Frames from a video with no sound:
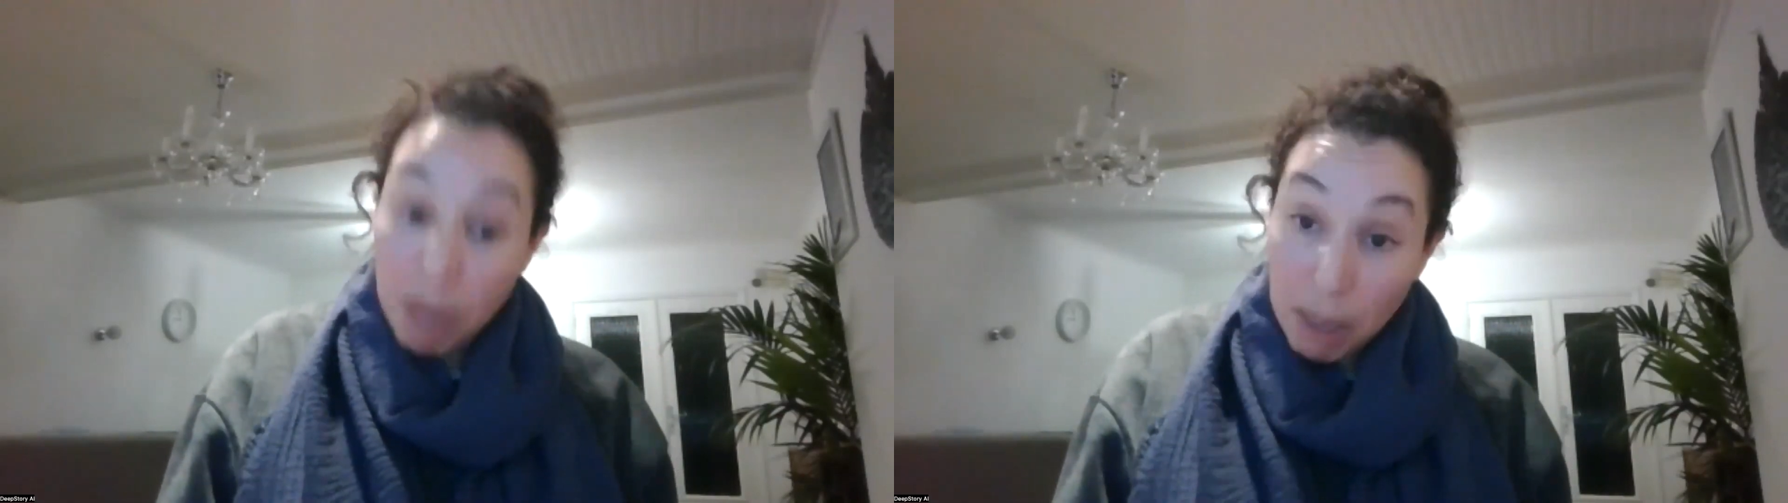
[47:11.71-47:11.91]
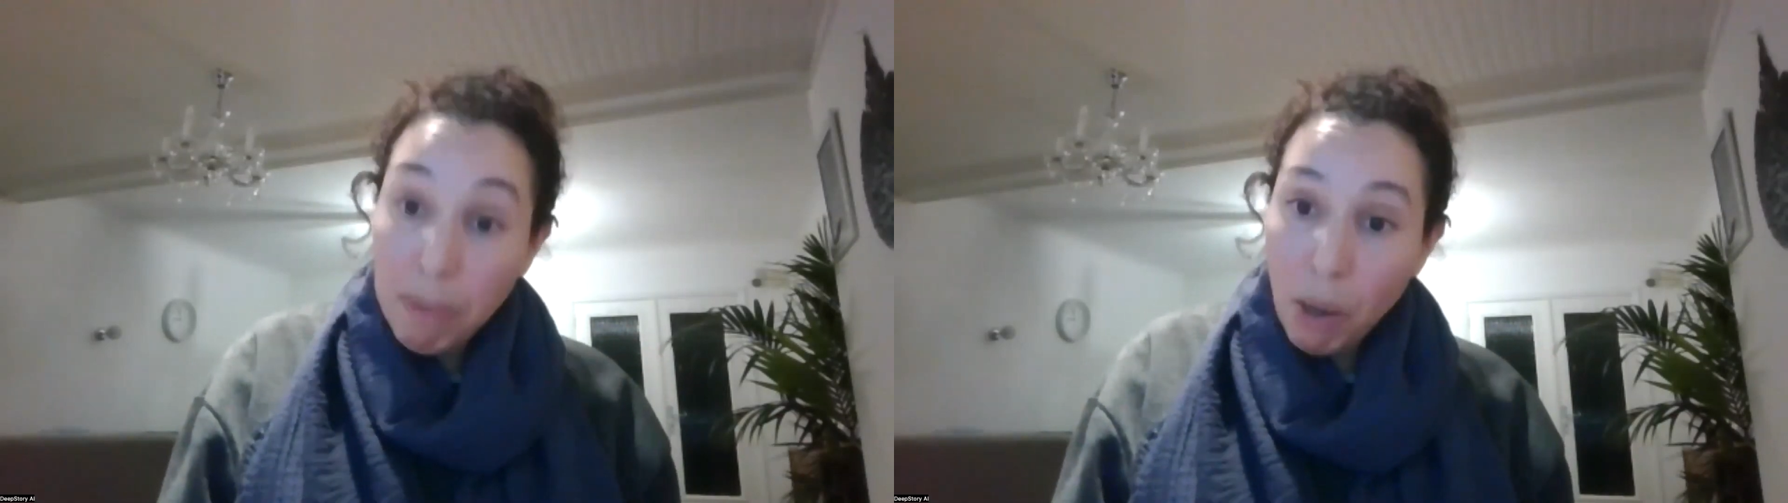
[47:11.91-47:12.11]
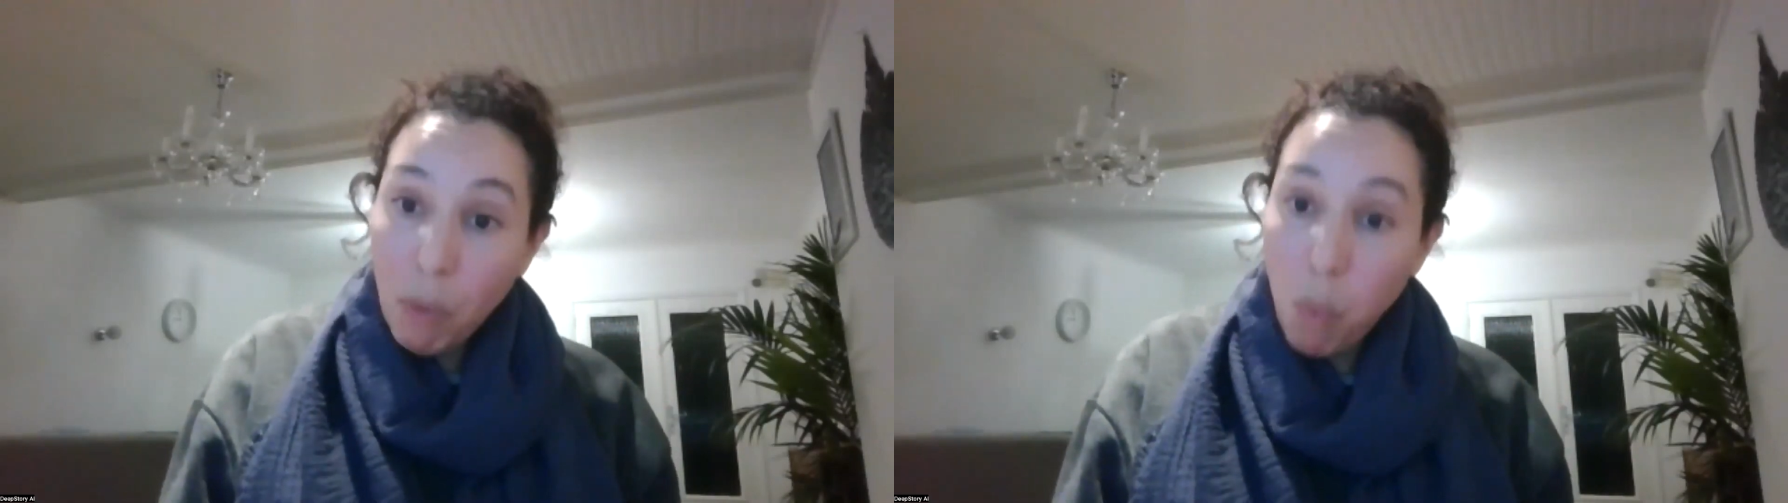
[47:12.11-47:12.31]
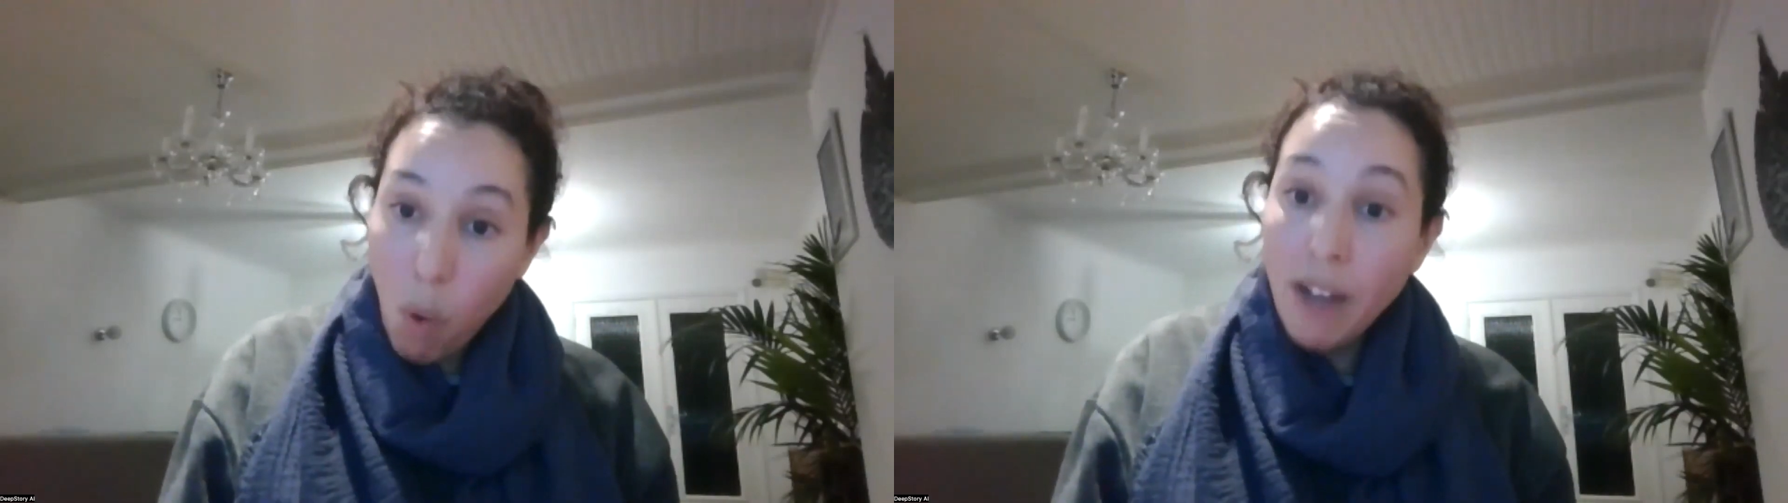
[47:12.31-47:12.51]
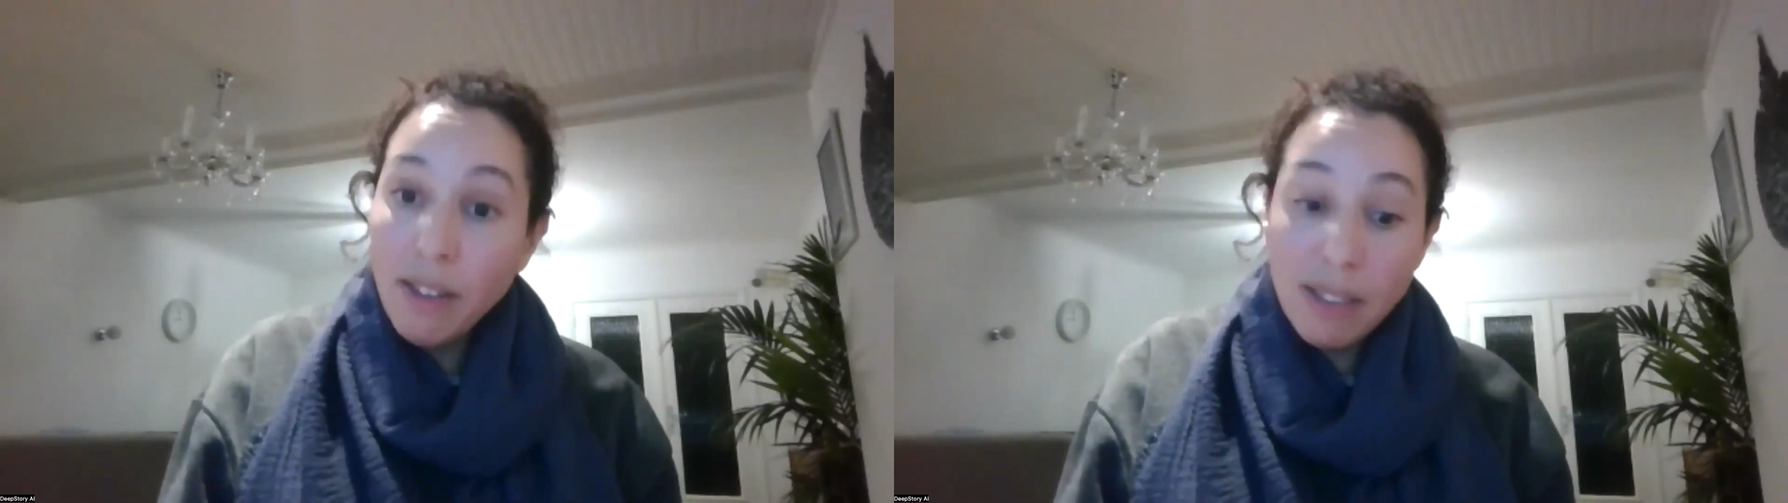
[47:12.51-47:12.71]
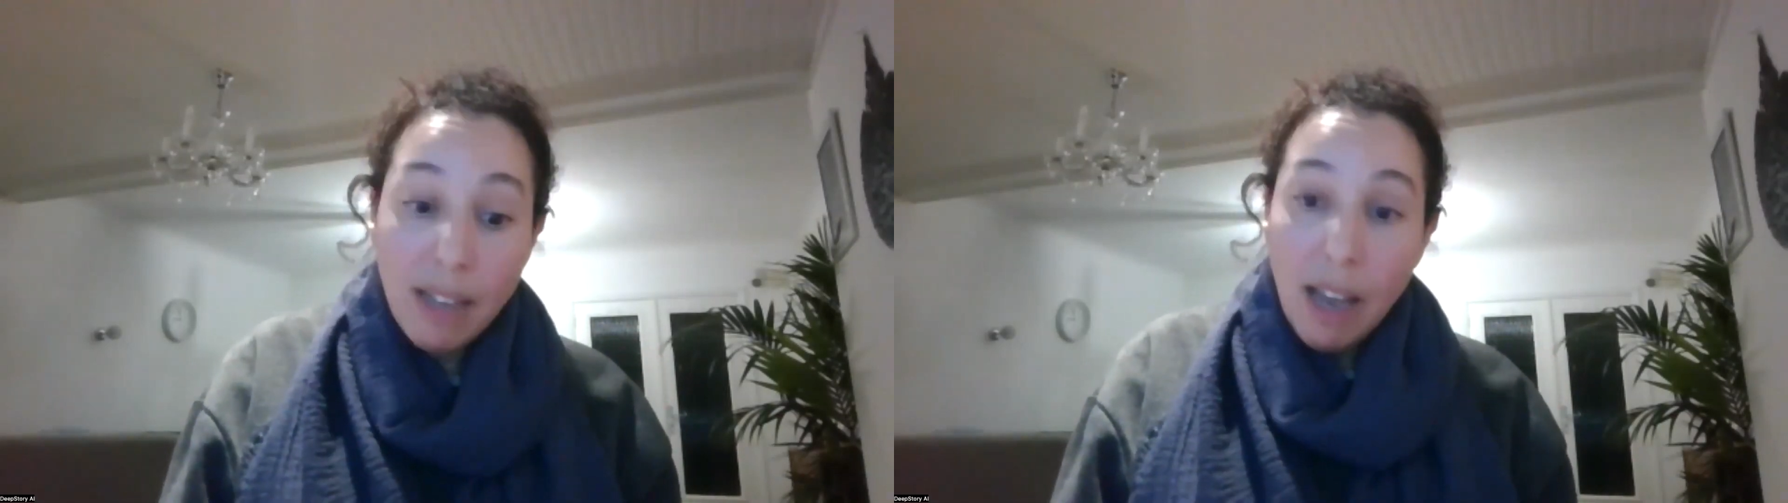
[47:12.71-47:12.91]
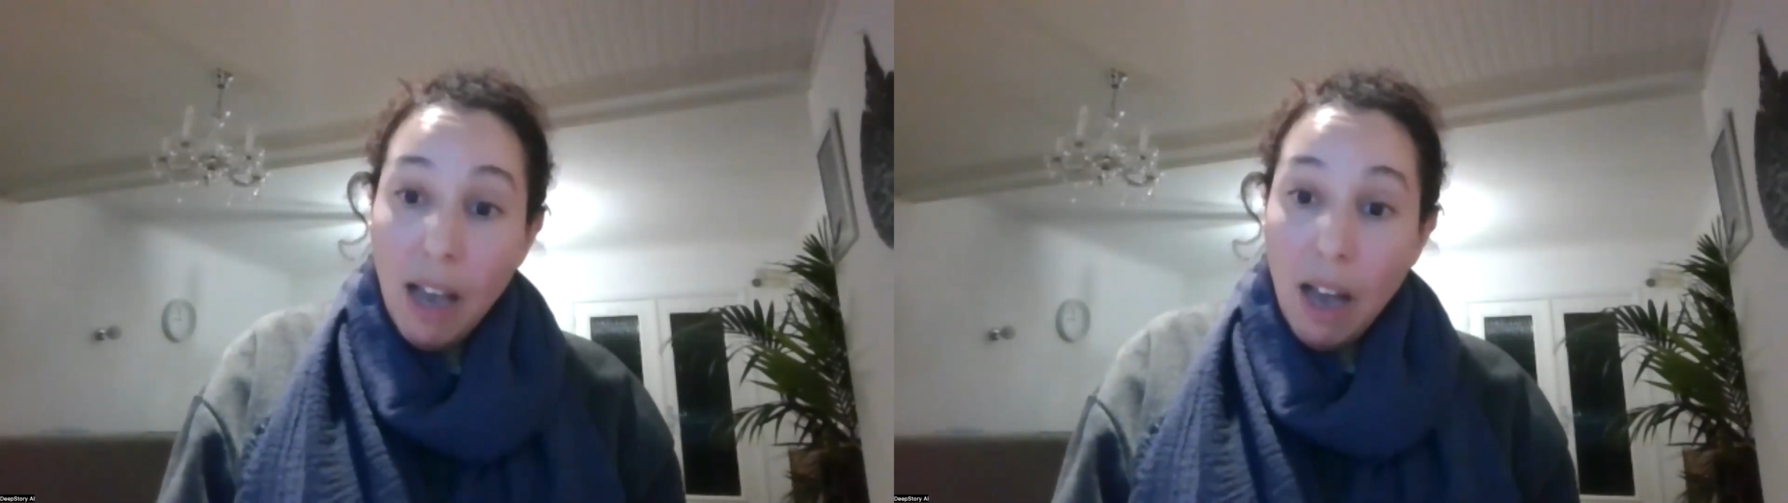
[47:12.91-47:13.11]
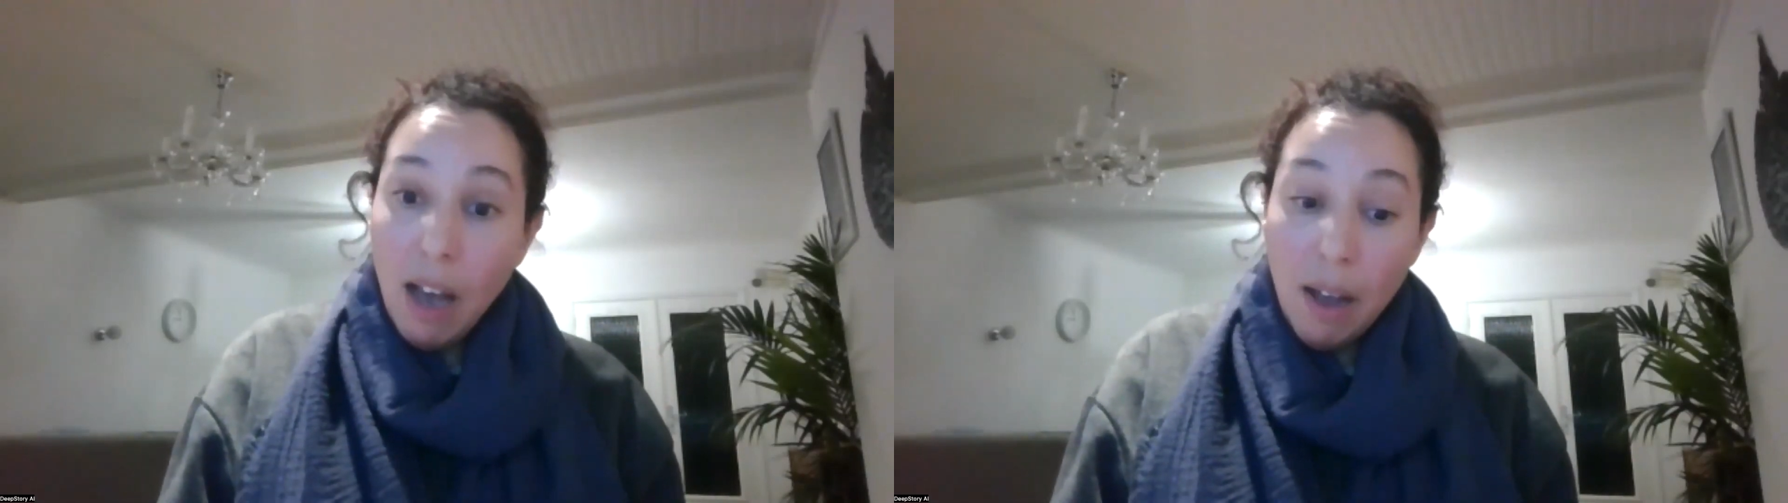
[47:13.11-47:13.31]
People want
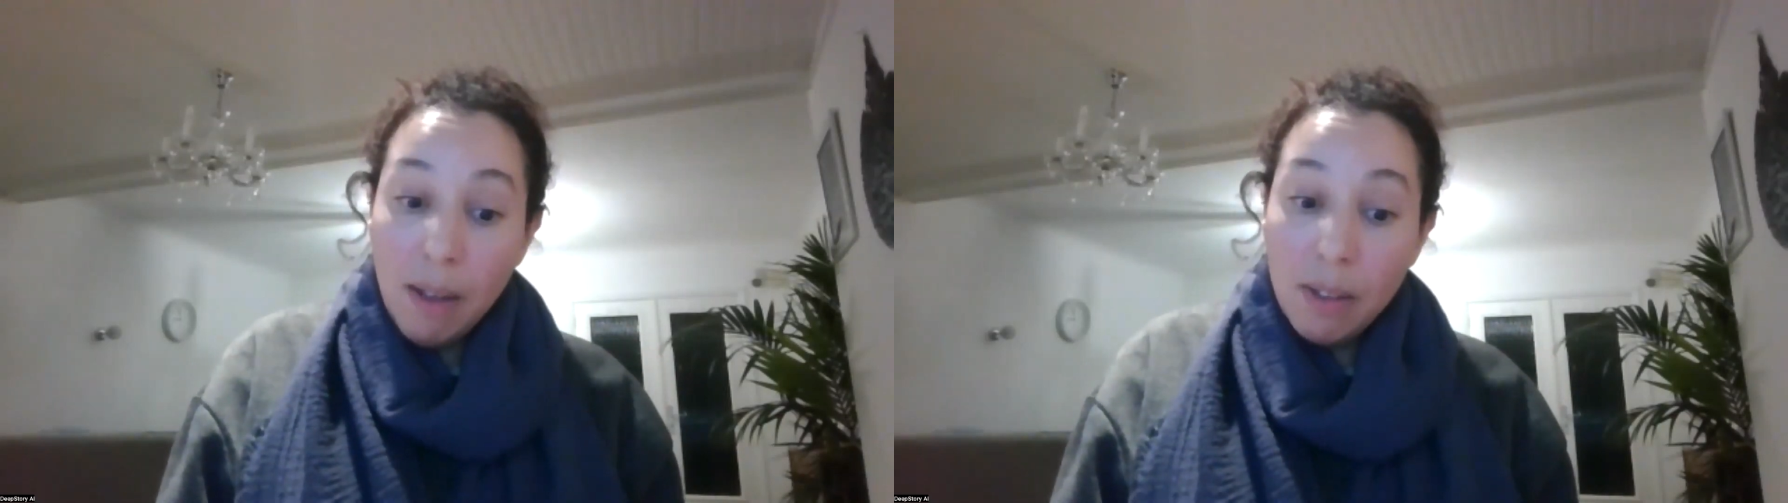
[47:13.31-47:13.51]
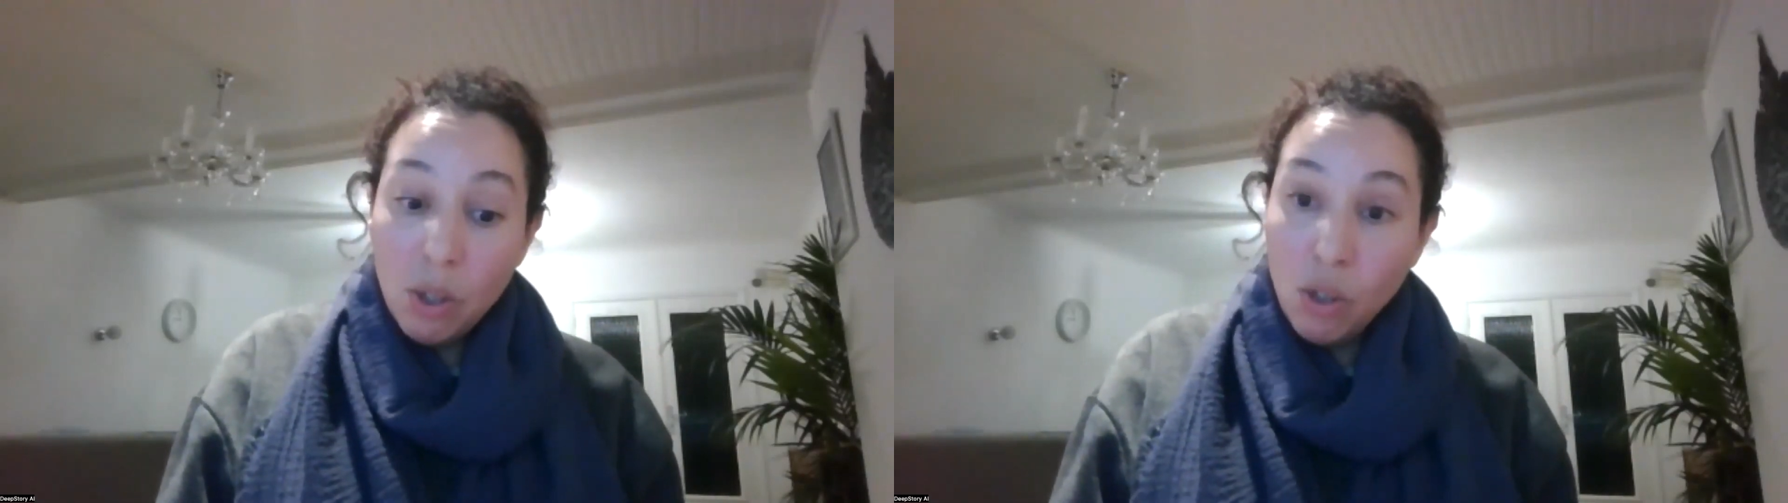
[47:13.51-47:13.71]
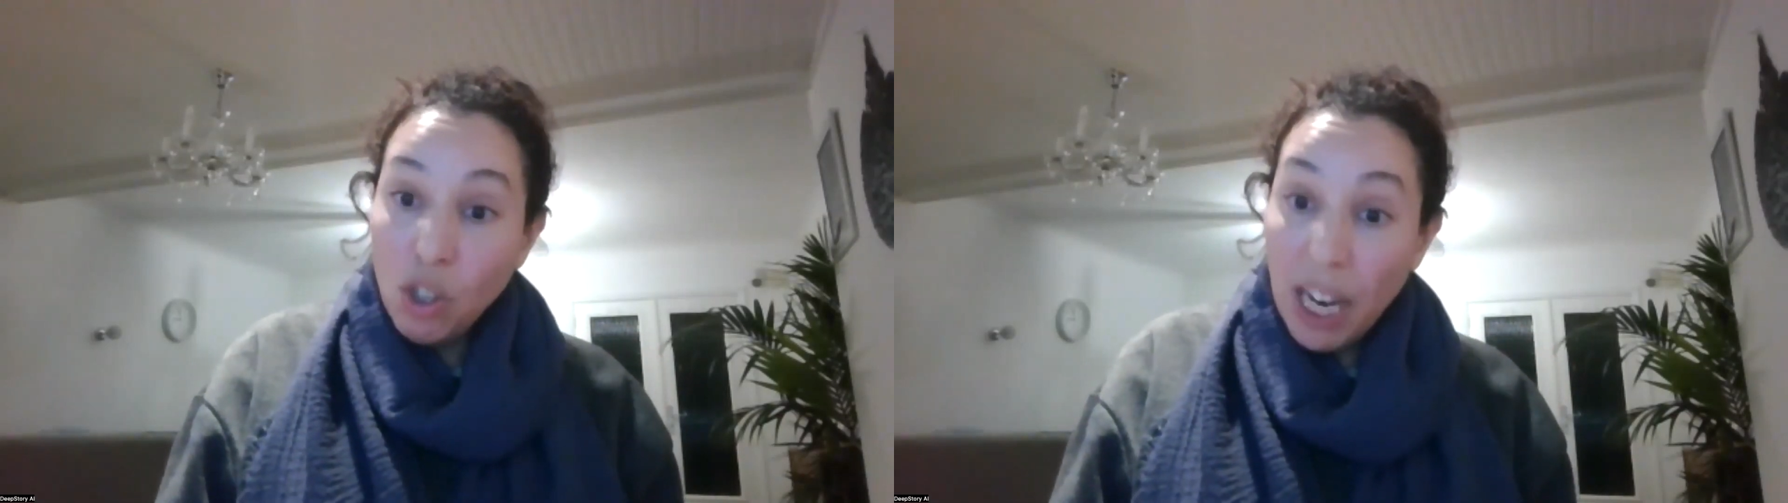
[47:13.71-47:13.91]
to